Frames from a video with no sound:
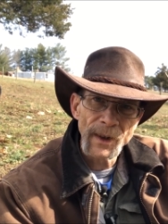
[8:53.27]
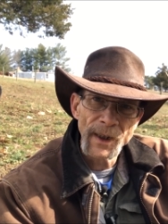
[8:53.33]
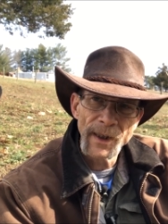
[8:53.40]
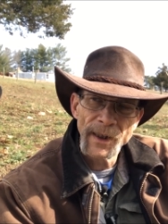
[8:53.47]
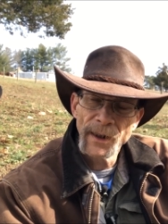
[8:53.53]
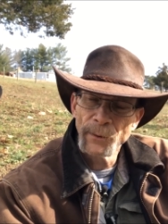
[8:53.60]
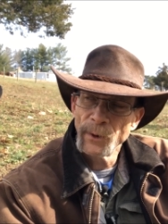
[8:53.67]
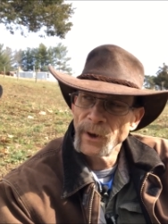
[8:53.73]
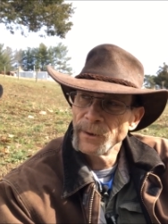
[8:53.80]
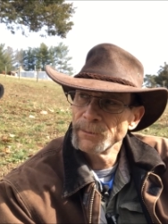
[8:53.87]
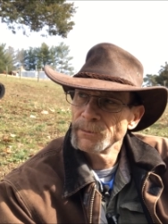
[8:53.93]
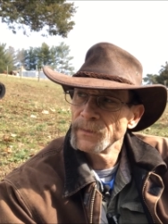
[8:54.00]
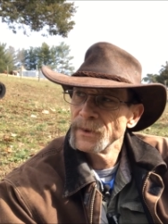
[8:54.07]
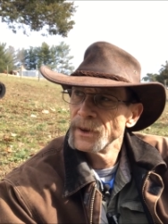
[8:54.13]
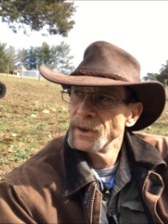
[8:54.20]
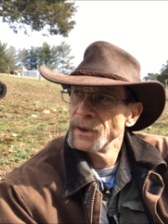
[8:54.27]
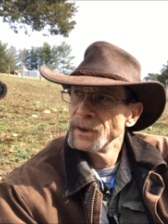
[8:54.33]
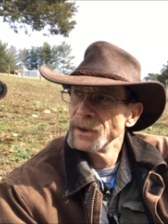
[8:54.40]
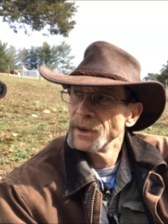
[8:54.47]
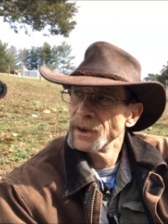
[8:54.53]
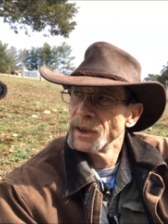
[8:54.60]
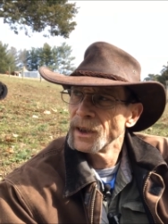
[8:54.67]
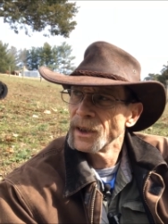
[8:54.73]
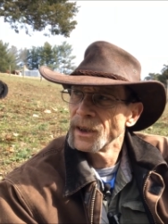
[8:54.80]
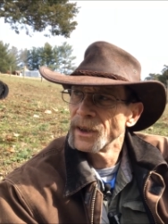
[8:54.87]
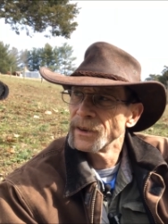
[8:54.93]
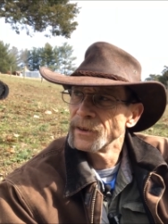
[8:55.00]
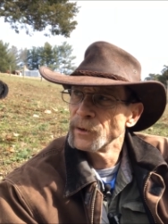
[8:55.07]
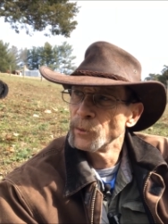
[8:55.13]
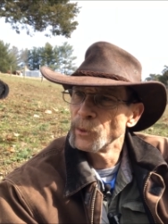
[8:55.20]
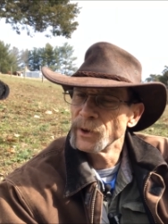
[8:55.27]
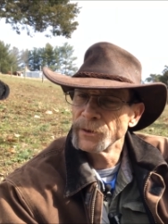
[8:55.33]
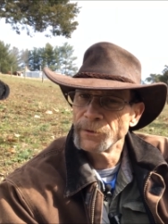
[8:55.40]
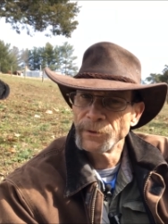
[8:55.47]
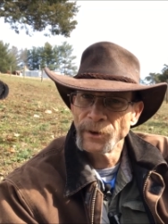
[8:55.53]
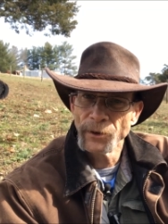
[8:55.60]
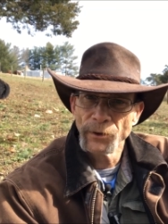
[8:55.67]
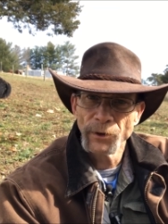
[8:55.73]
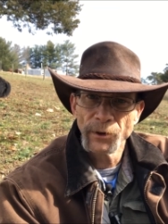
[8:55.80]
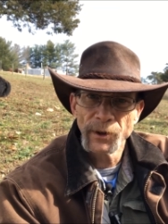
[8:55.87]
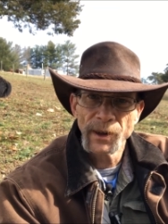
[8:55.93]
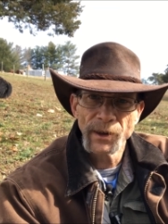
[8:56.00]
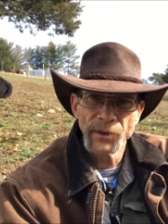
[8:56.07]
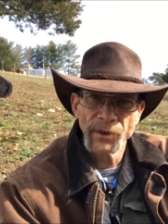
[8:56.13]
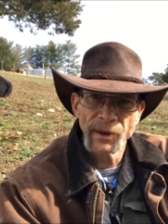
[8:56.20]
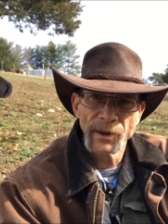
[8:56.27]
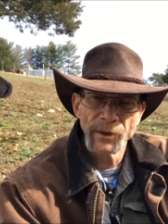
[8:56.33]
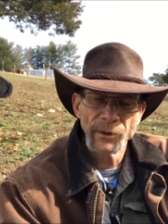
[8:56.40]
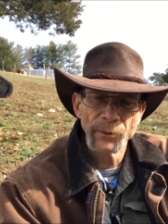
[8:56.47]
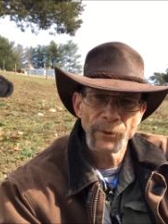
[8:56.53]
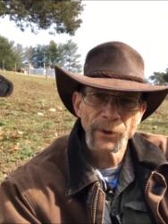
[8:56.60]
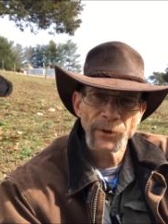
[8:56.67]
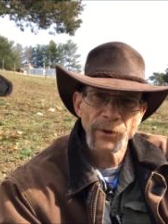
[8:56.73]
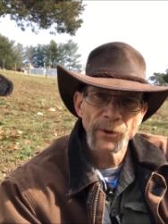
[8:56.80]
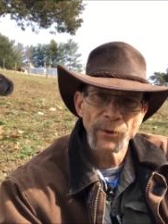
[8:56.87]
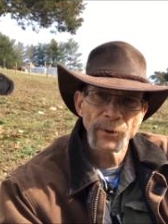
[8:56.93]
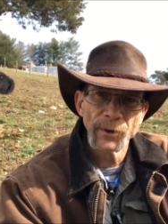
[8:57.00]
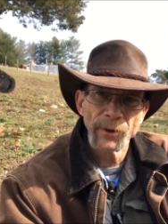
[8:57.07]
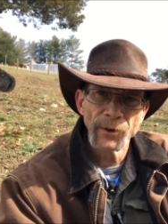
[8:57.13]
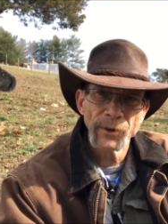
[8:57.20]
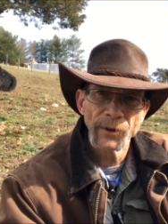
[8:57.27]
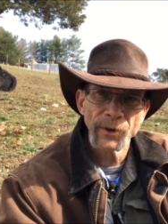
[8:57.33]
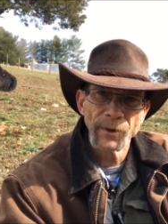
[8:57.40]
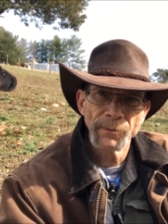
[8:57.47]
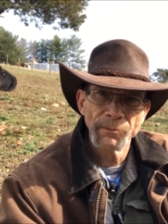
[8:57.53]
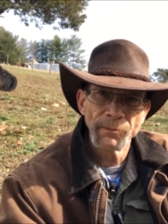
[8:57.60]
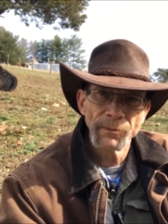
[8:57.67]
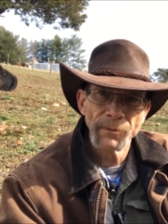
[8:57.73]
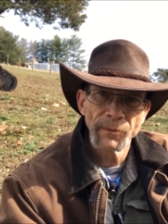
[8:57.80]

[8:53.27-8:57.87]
Anyway, I did want to fill you guys in on what's going on, and